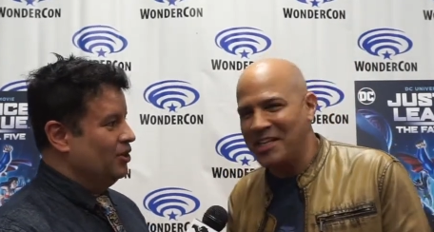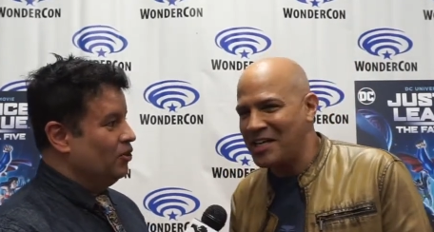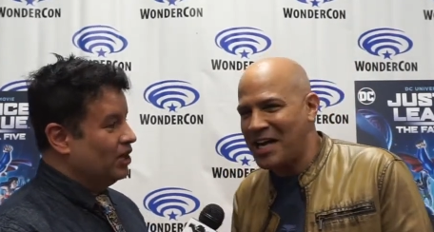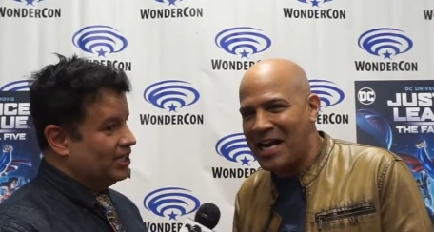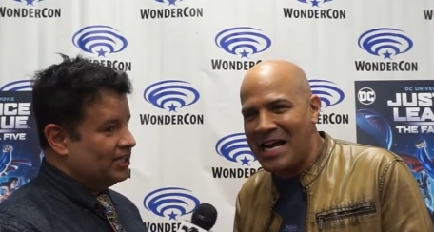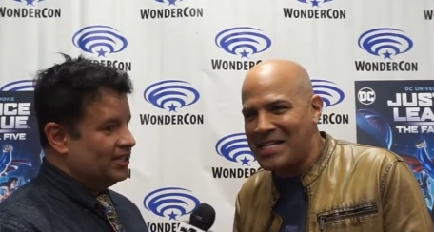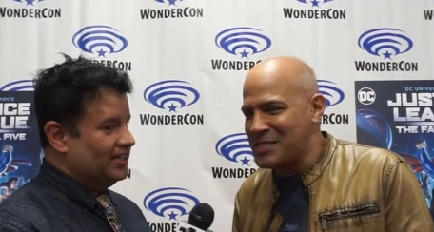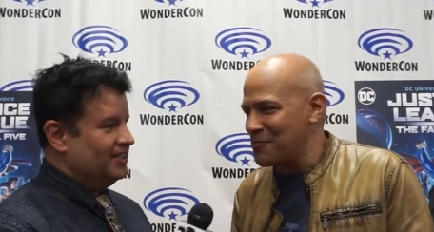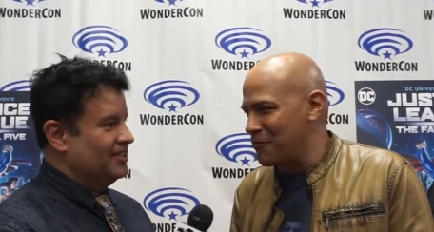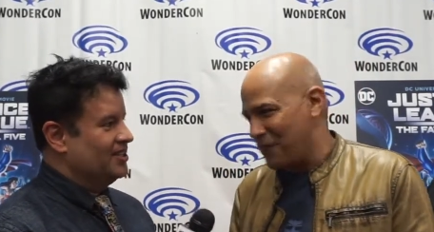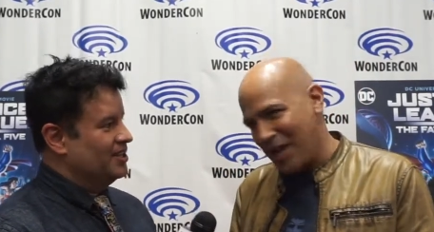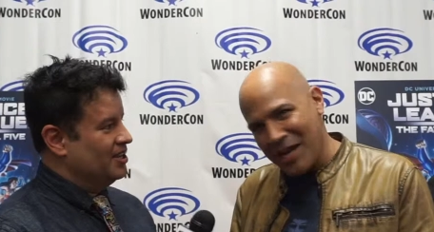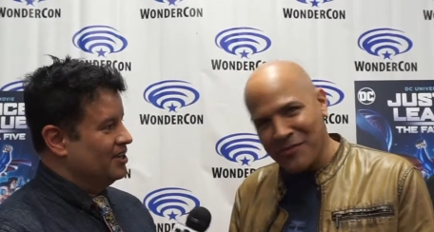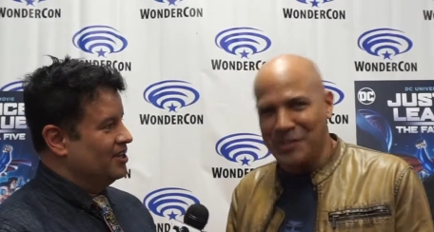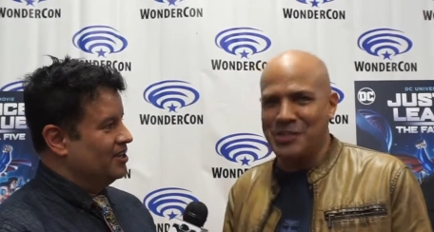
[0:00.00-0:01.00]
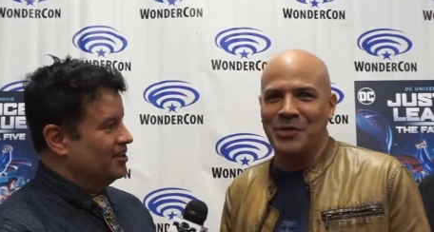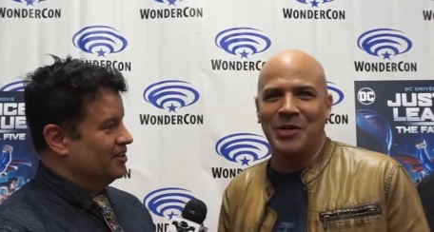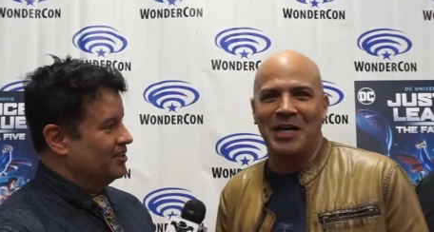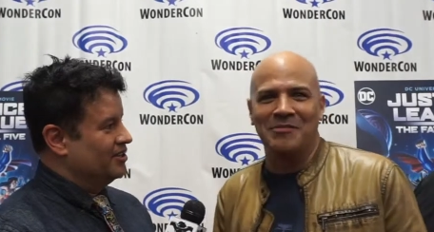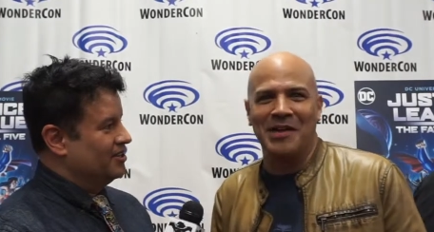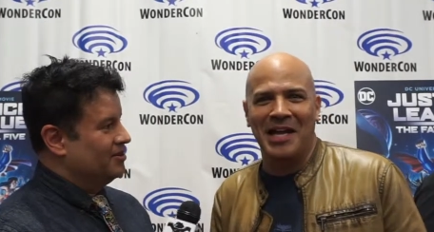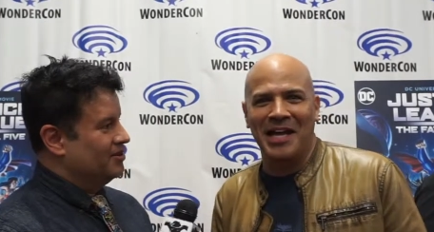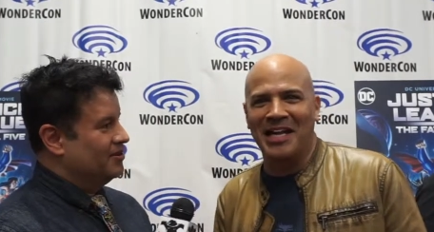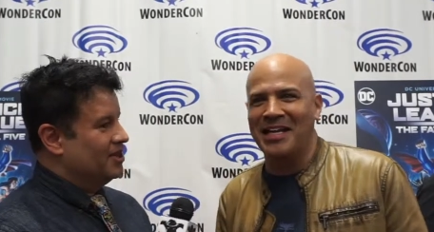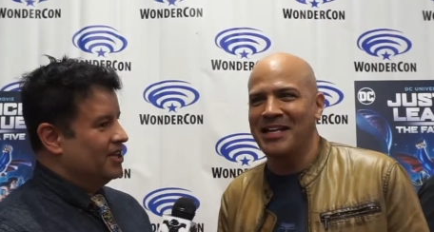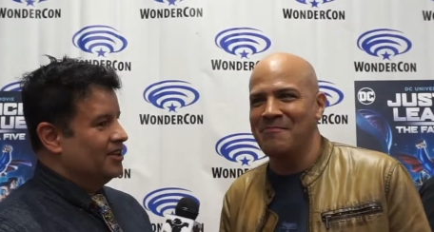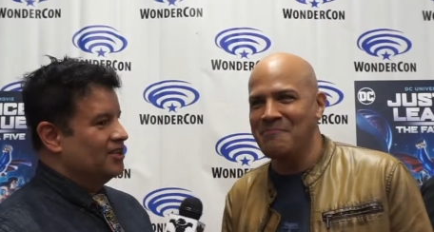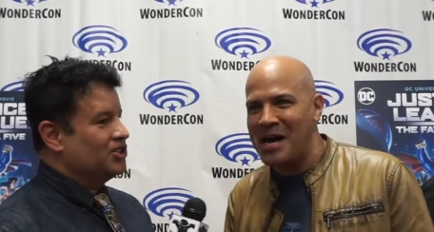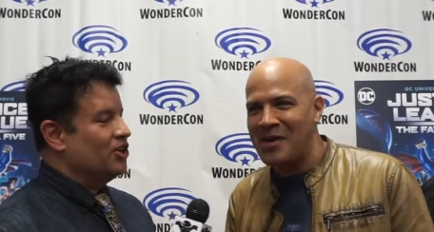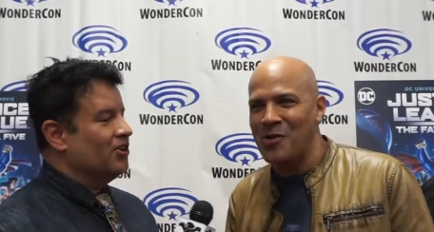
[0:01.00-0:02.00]
Speaker 1: you got to add some flavor to it,
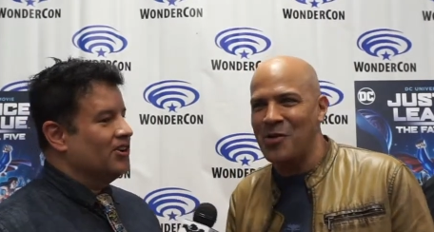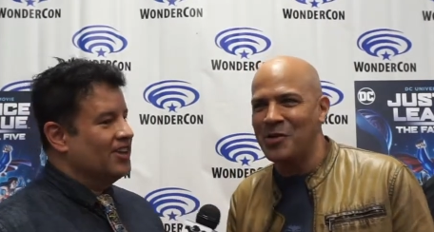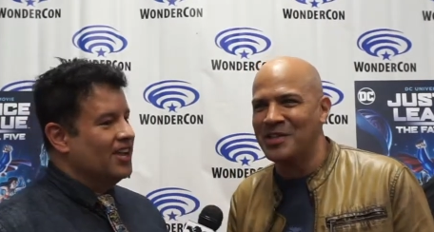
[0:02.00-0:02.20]
man. Mano.